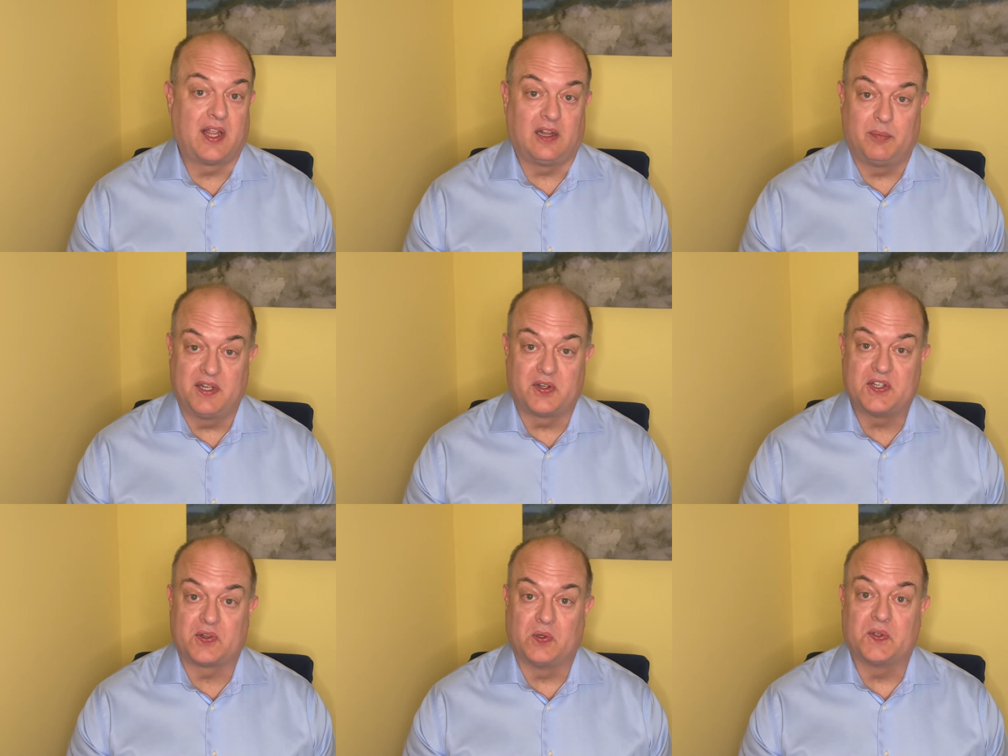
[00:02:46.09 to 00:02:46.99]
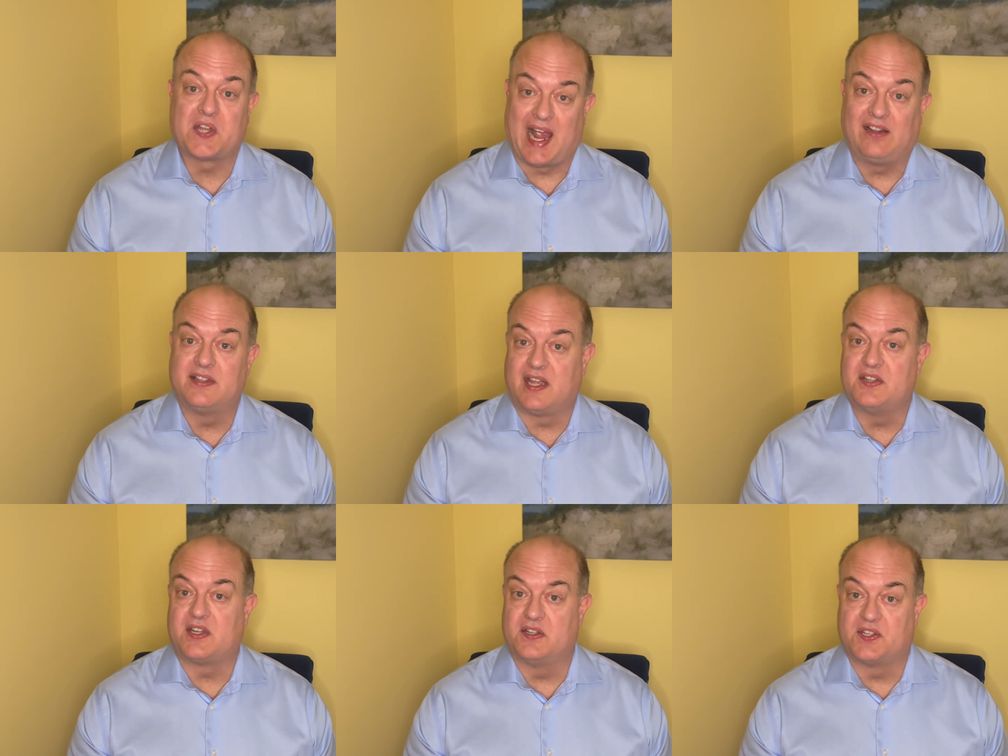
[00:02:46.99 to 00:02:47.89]
elementary schools, Allen,
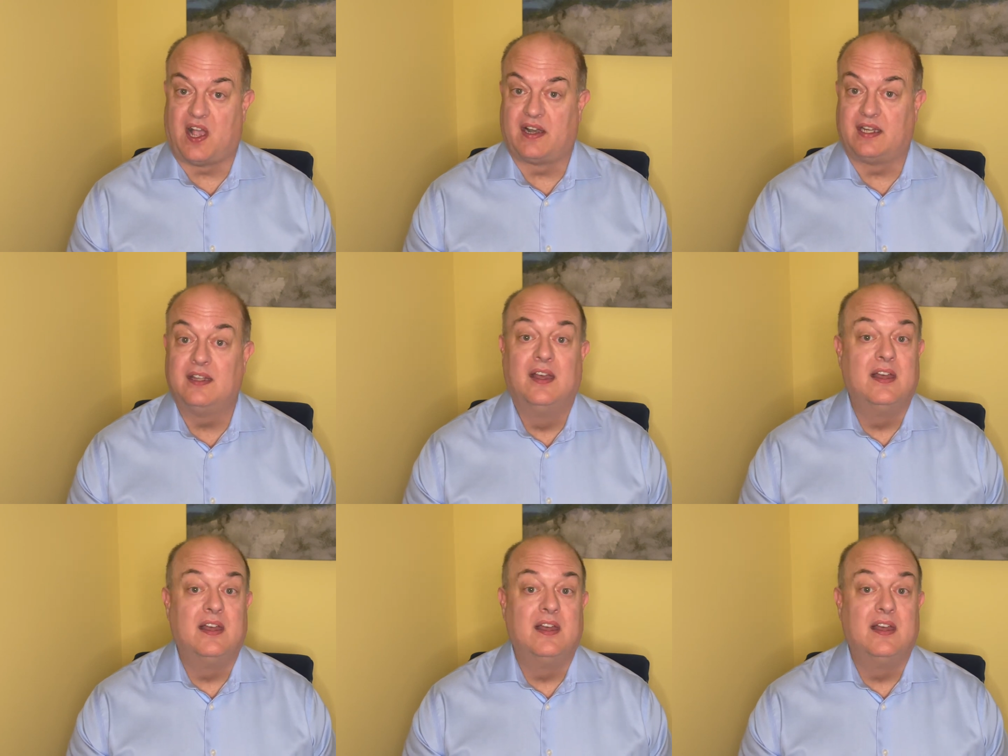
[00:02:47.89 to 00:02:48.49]
Daisy, and Soddy,